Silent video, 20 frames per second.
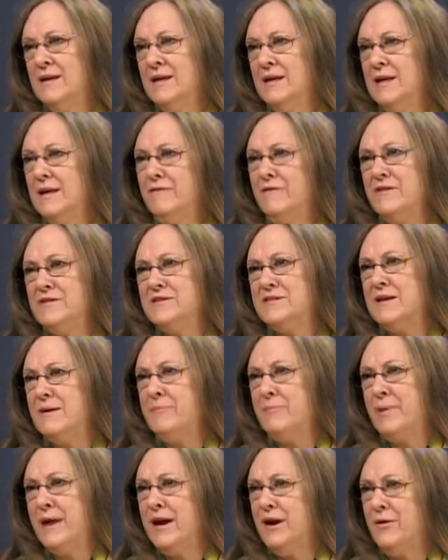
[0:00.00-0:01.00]
even some
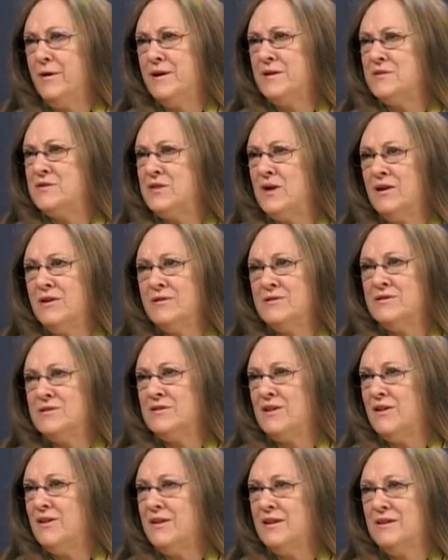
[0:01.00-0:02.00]
parents are
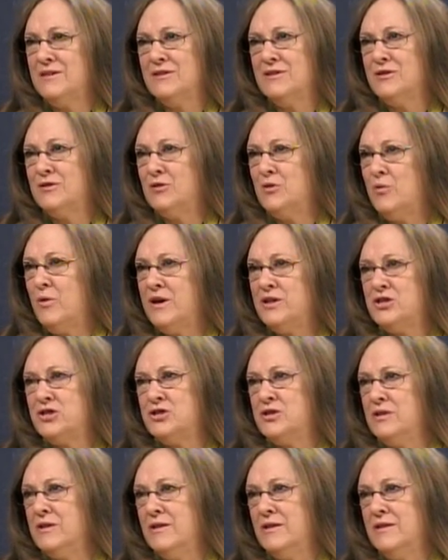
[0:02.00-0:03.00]
starting to
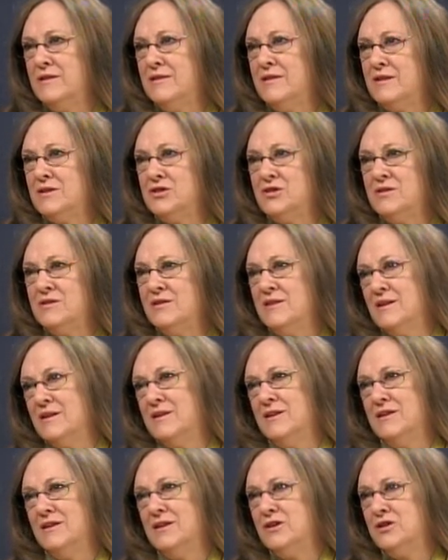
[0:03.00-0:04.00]
question the the
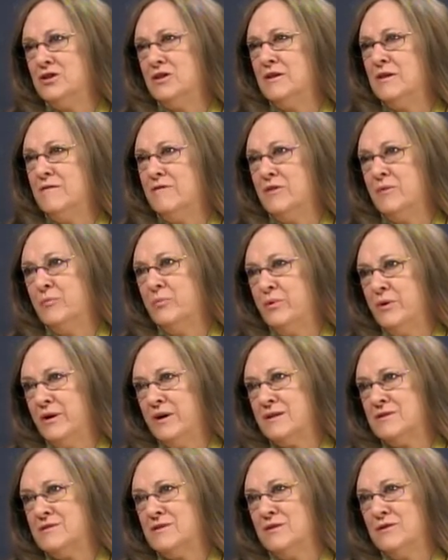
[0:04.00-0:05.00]
condition of the
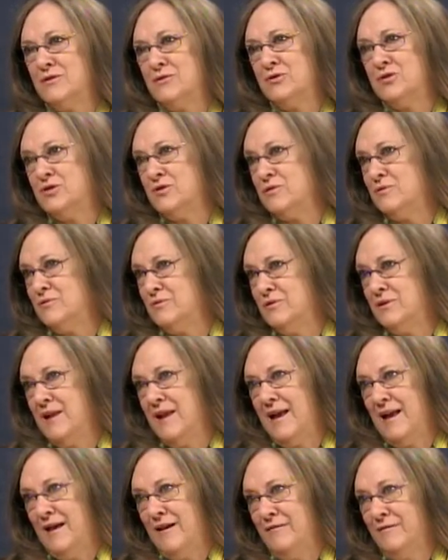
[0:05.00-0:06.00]
books that their children
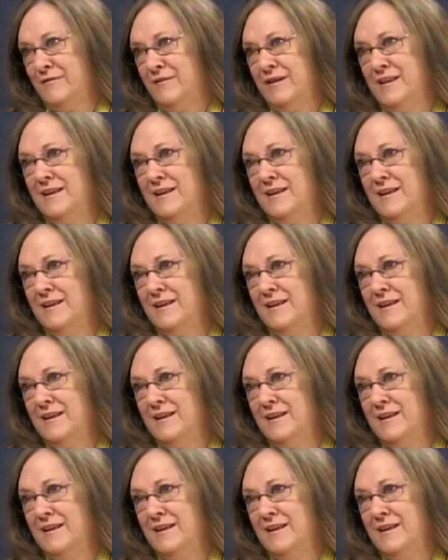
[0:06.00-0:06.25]
have.